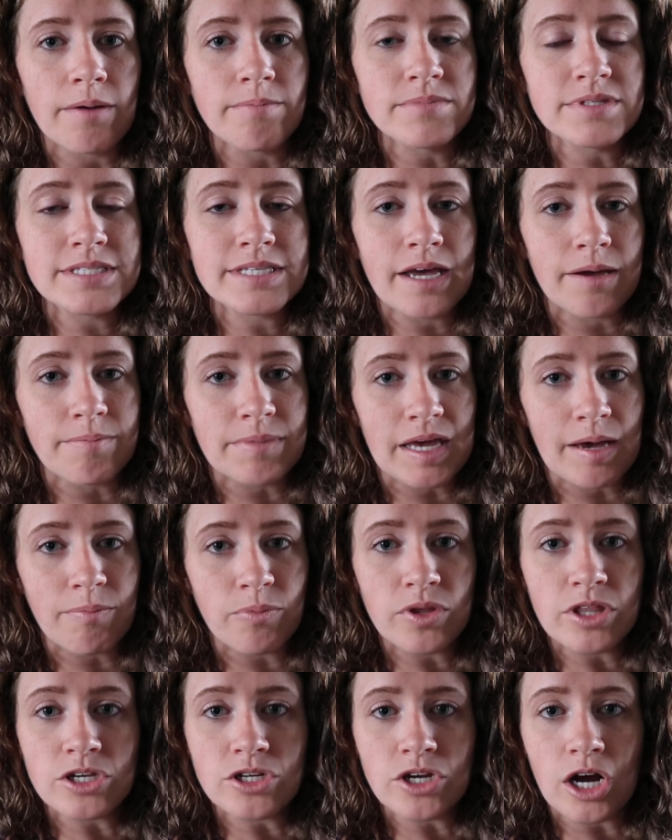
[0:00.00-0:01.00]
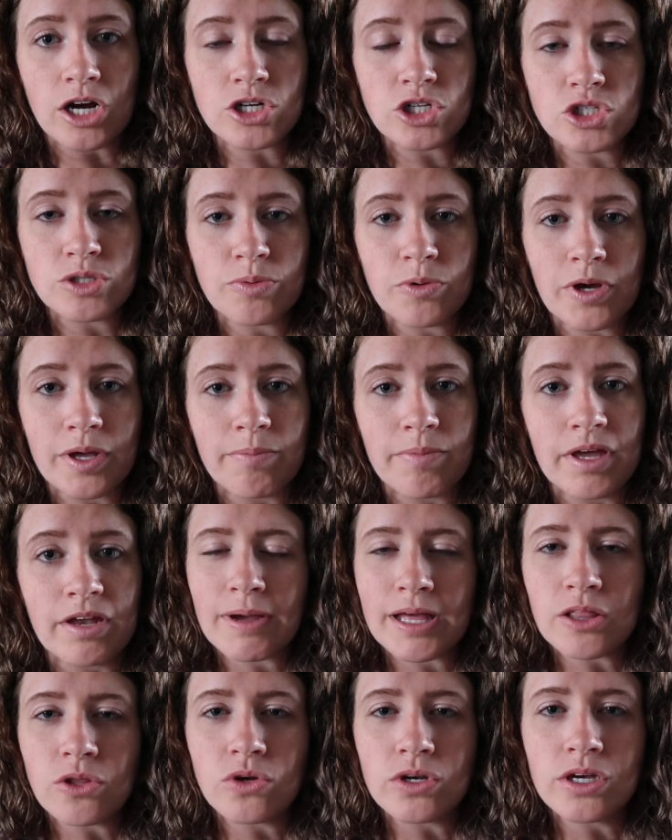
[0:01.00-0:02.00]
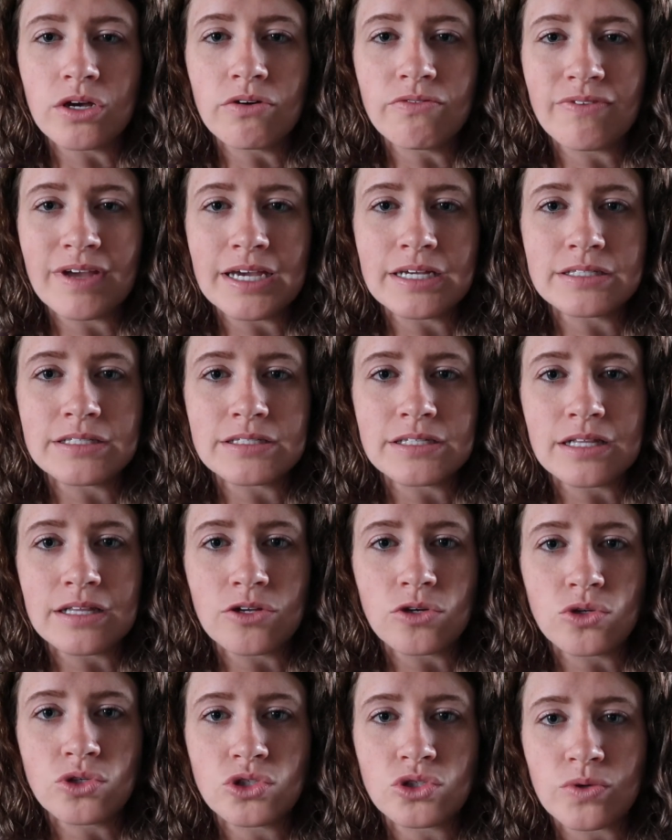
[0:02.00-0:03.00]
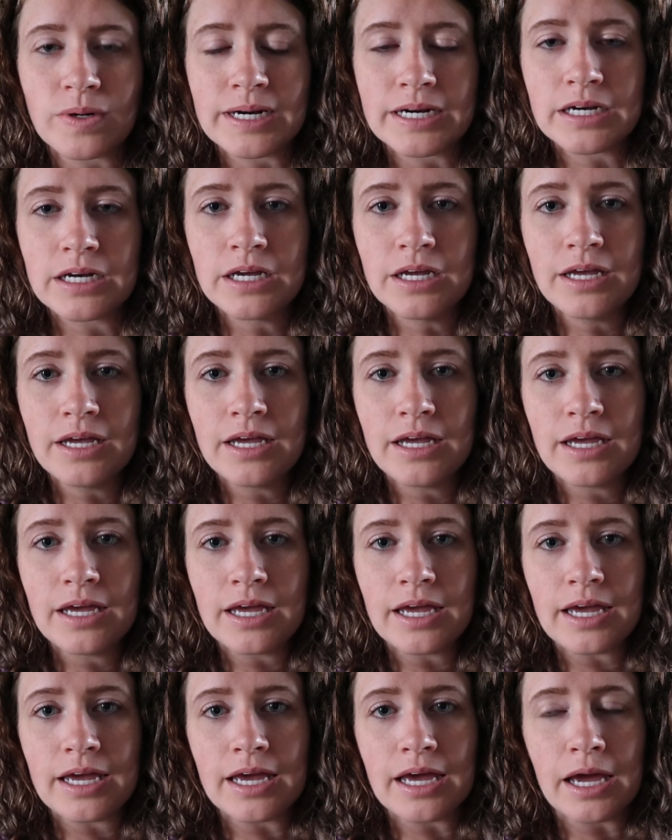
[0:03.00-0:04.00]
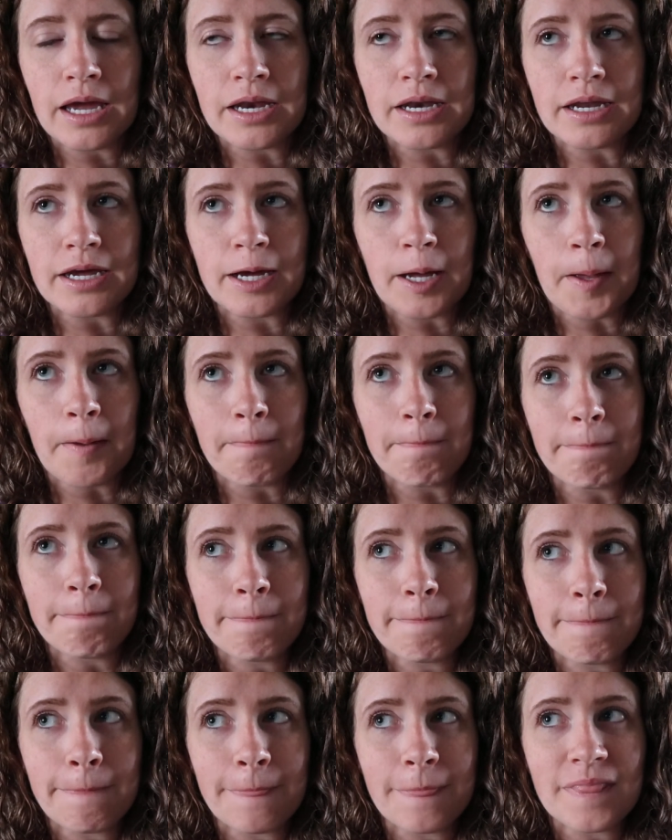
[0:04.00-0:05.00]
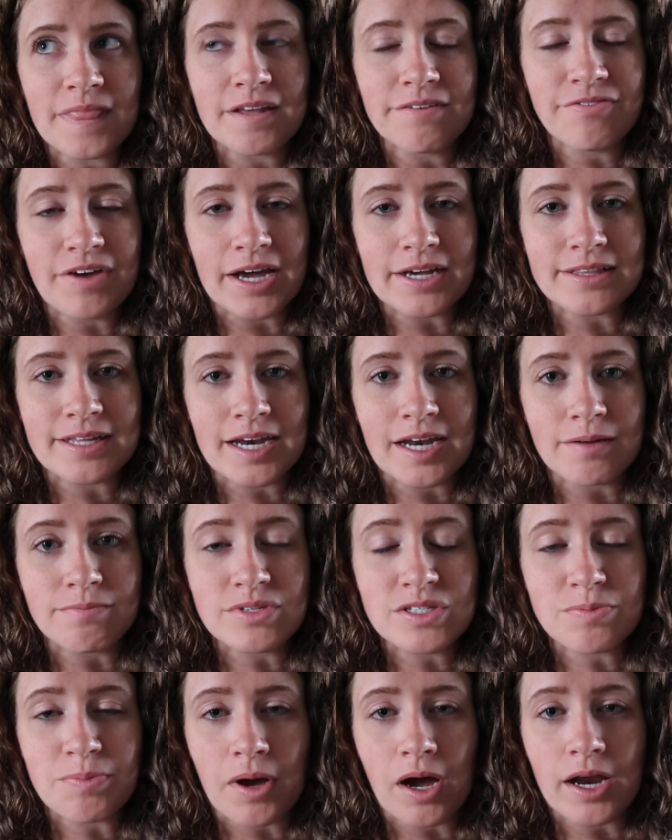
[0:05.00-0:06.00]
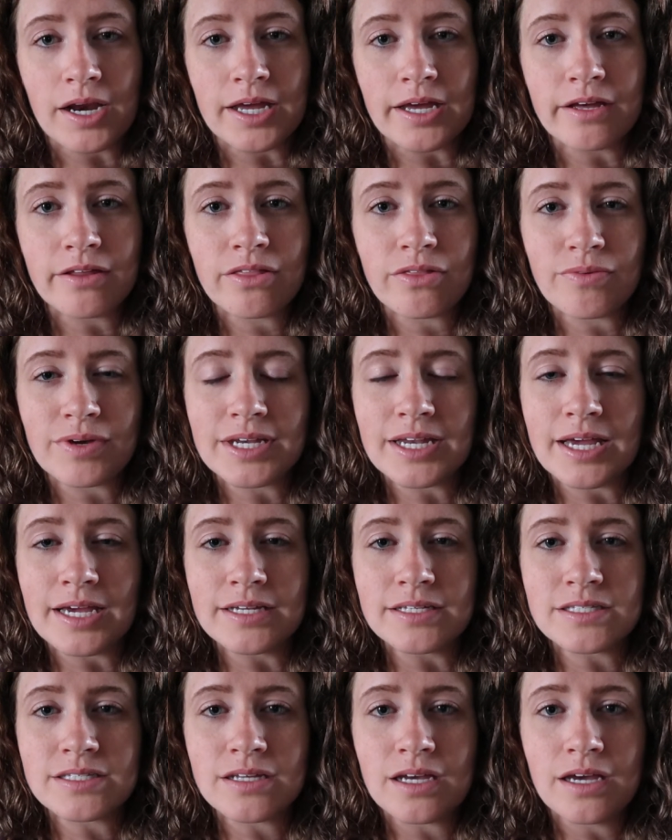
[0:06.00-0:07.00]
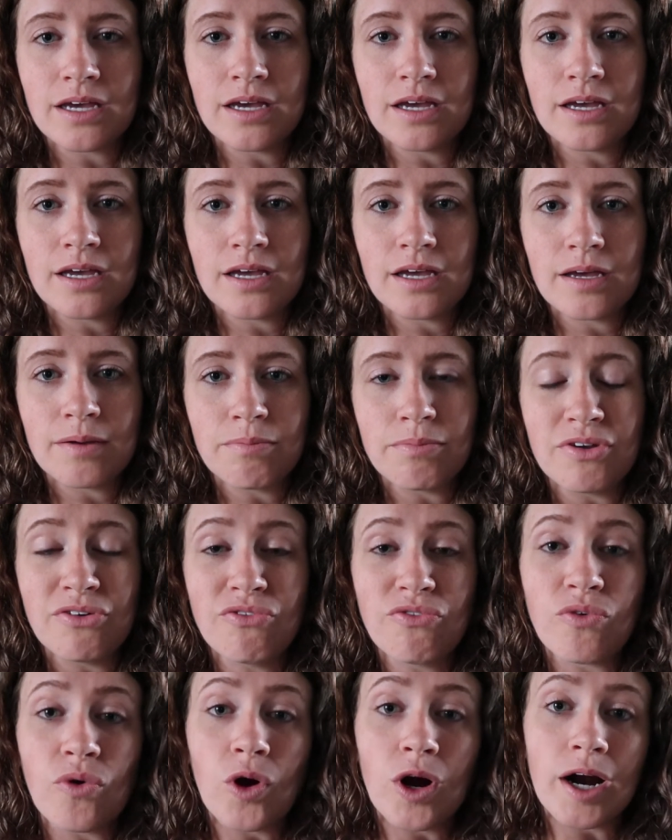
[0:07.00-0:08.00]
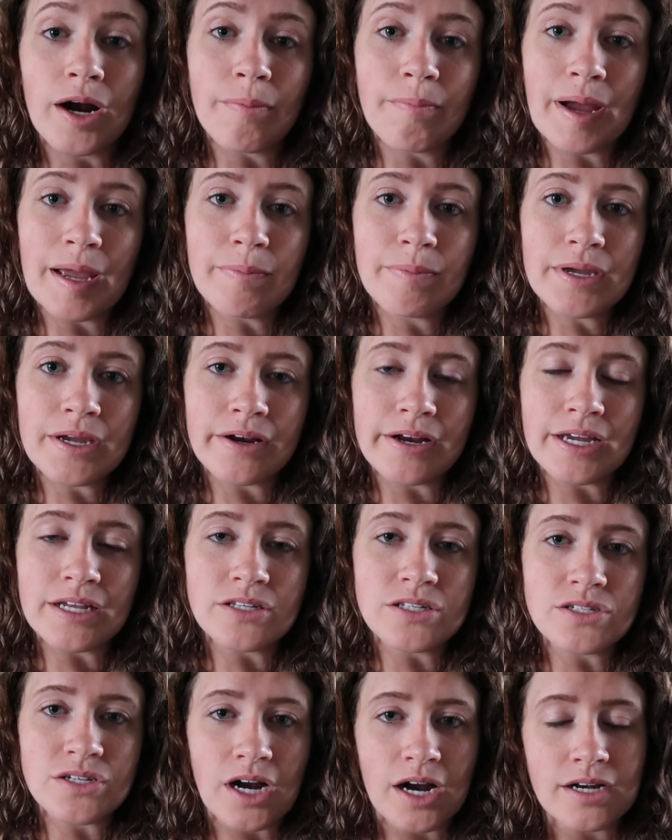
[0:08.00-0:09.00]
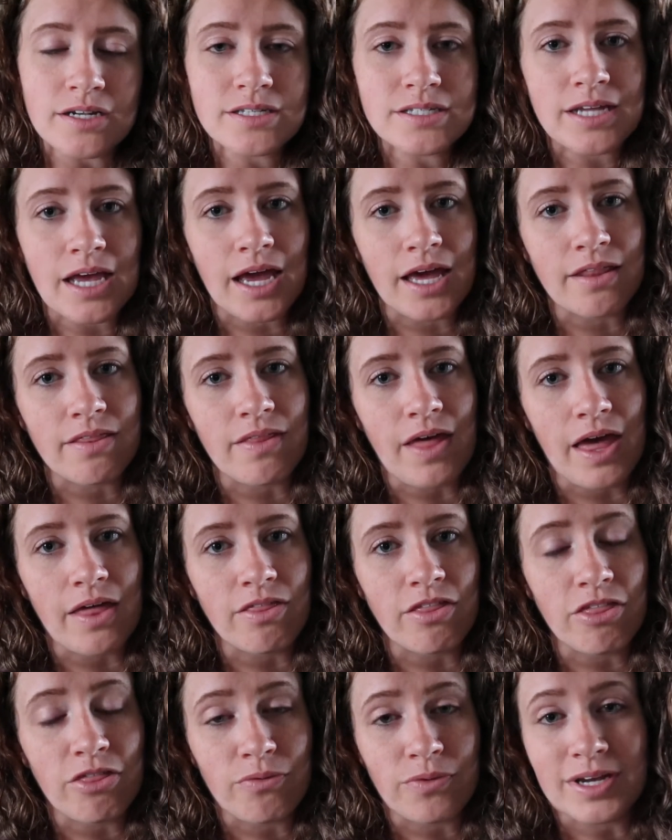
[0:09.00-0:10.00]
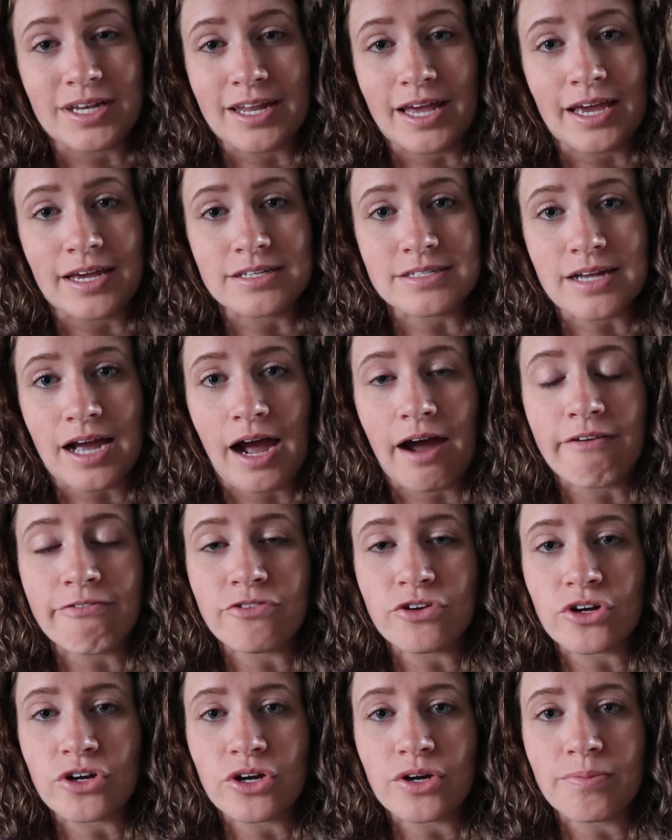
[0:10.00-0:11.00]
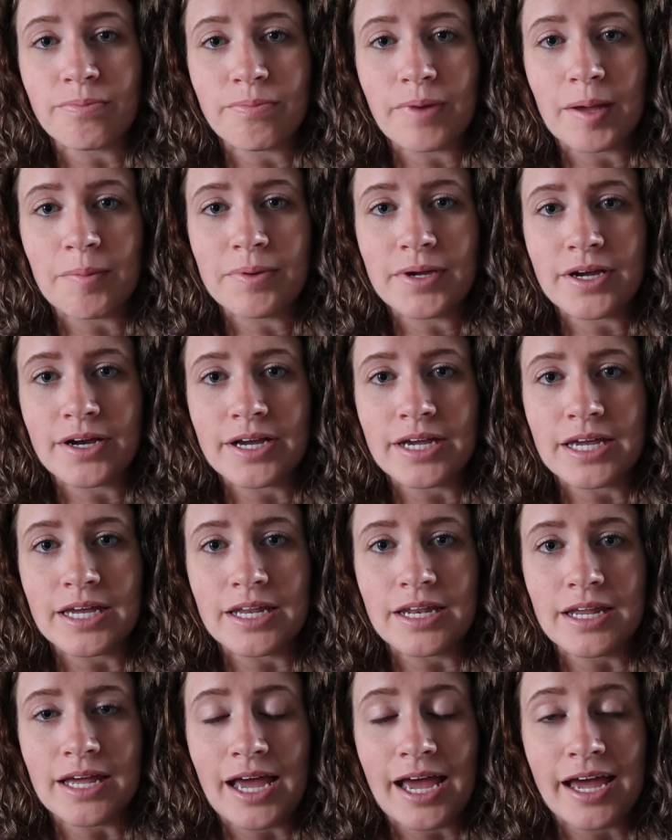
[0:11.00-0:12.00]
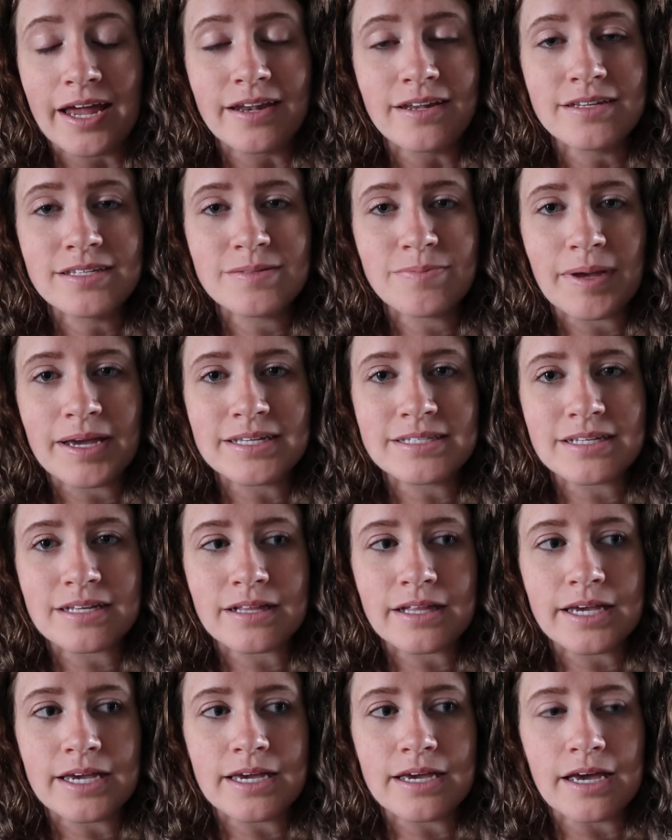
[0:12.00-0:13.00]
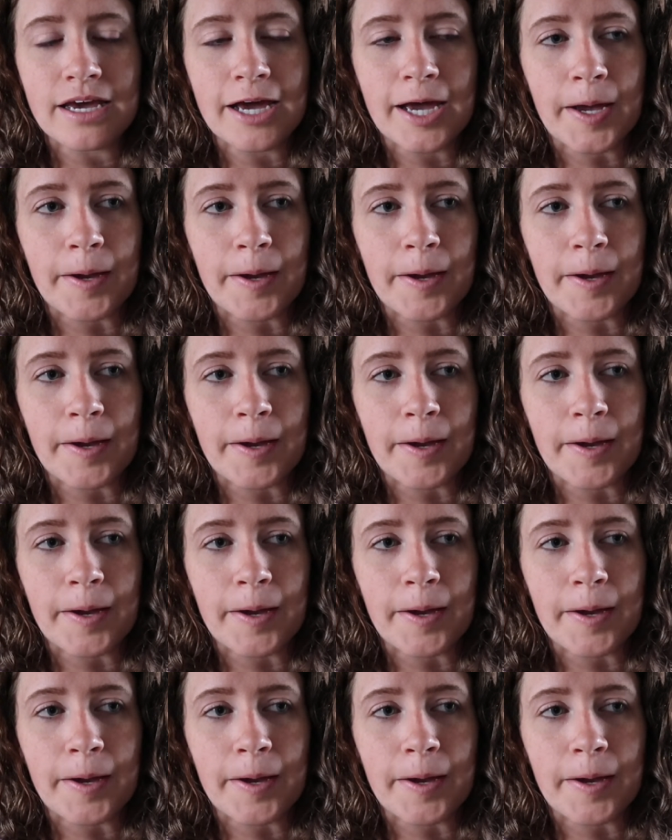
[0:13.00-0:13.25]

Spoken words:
set me up with a doctor's appointment. My luteal phase is a little short, and the fact that I'm spotting 3 days before my period starts and then 3 days after my period ends, basically.